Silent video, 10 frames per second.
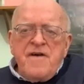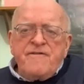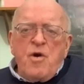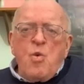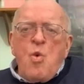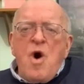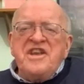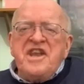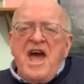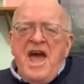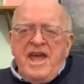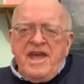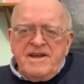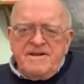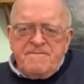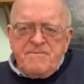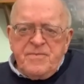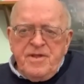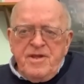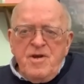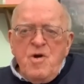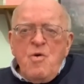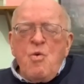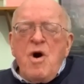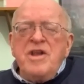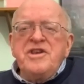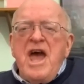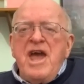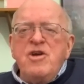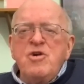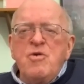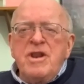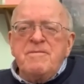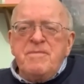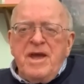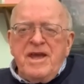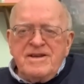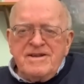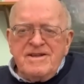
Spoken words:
for one day, who would it be?